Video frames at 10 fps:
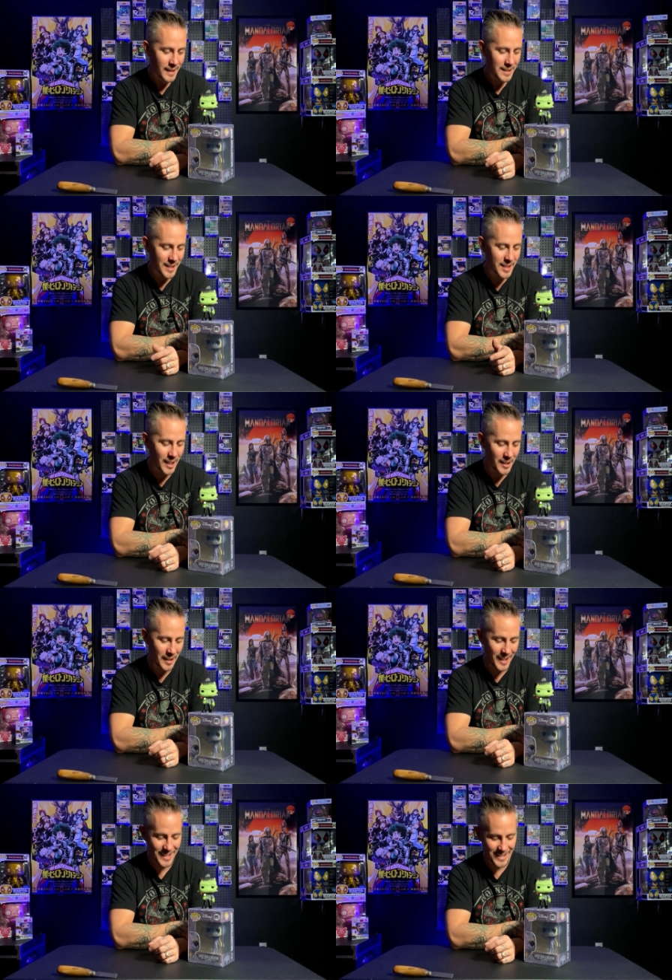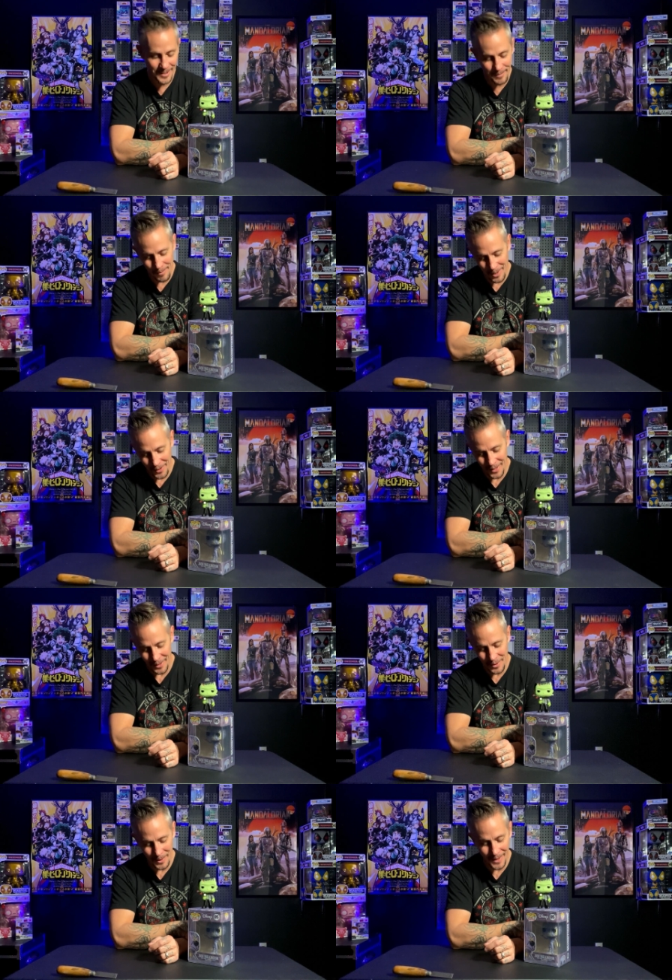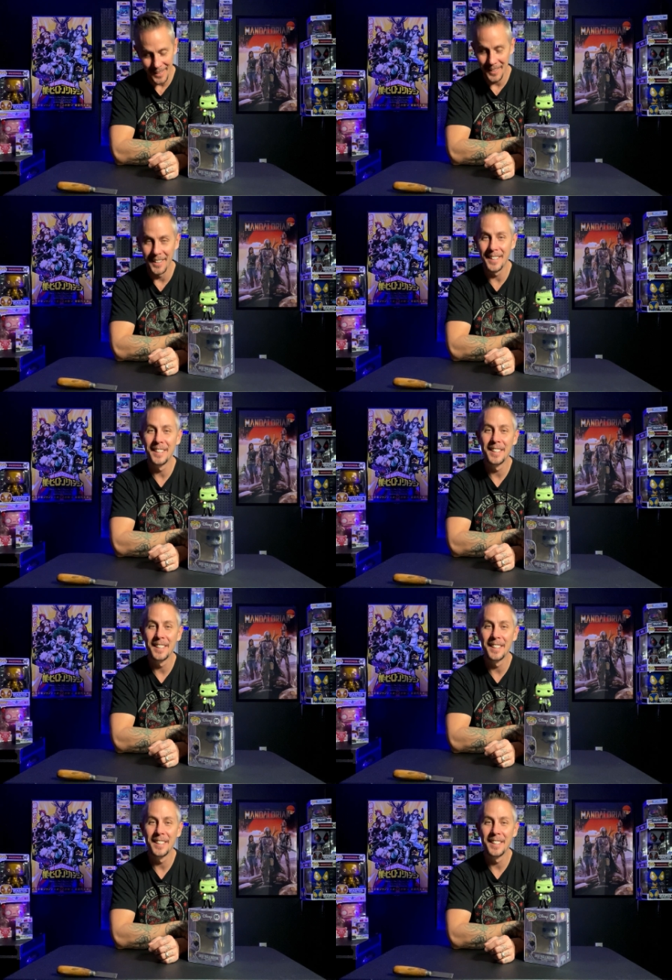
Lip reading: That's going to be my thoughts behind that.